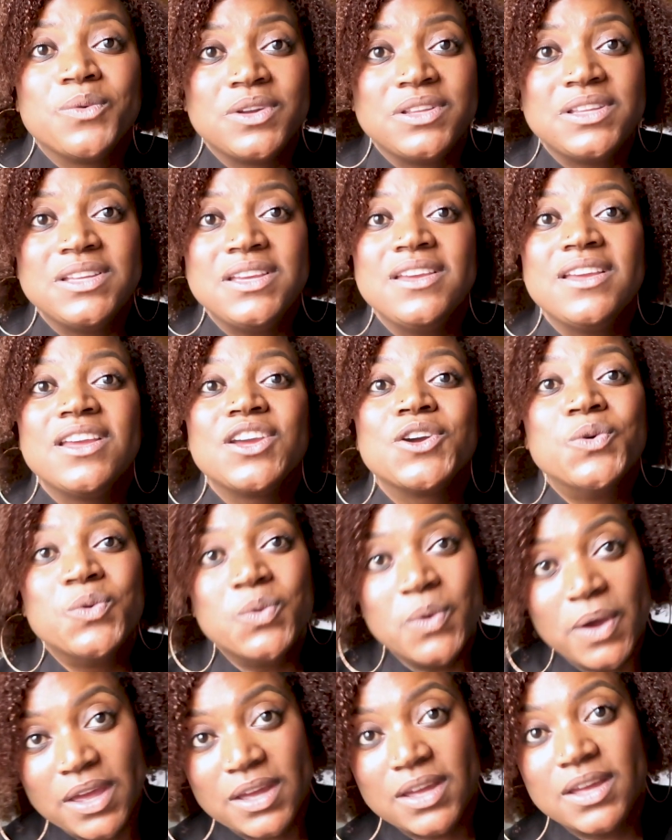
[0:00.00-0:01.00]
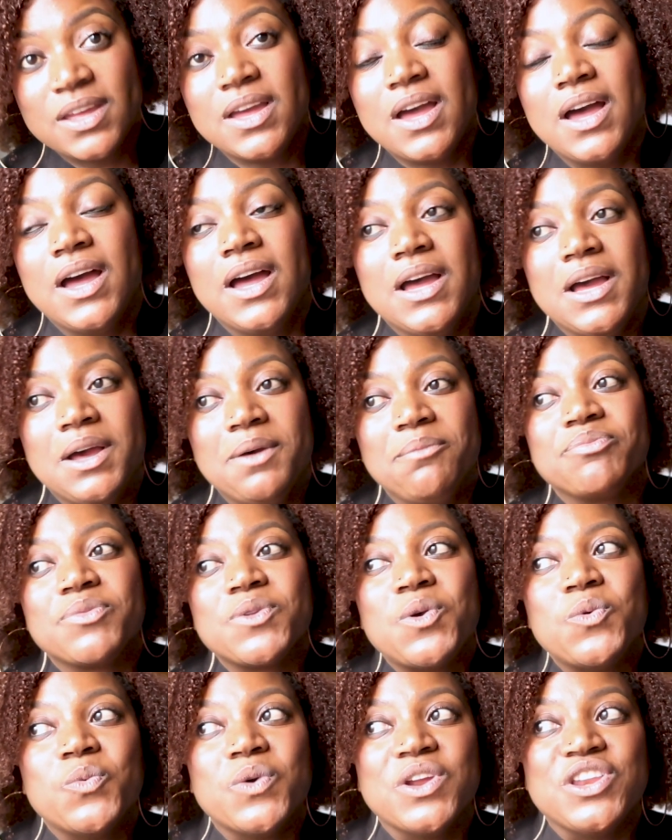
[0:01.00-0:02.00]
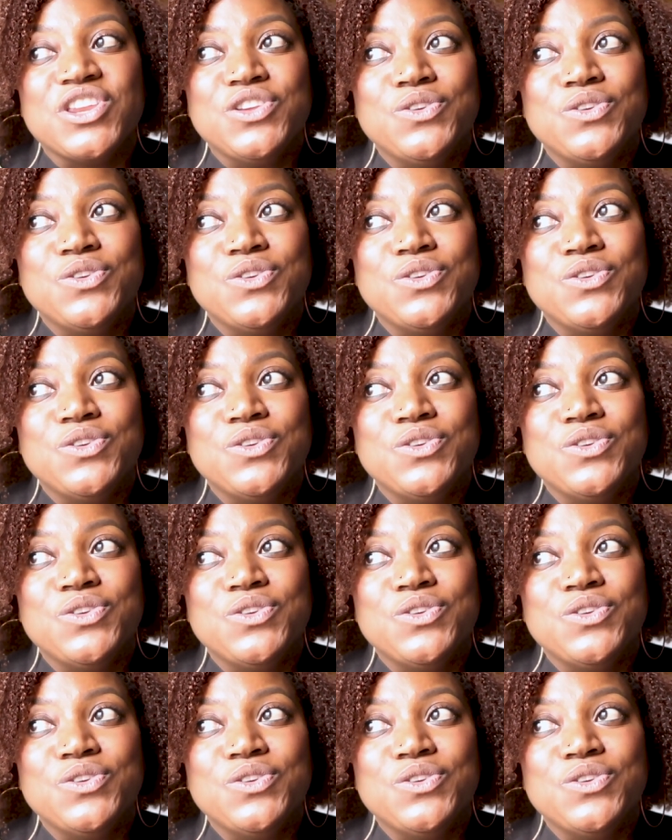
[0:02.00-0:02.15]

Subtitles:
really quick when